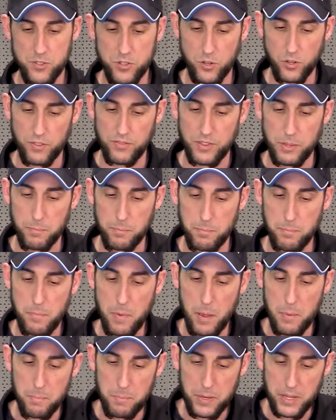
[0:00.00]
so if the
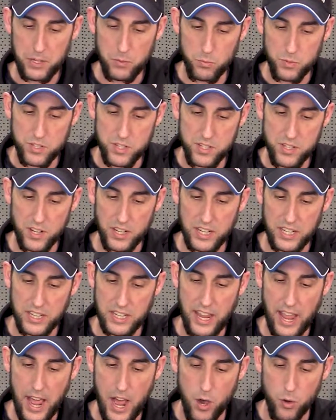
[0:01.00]
pin was stuck in the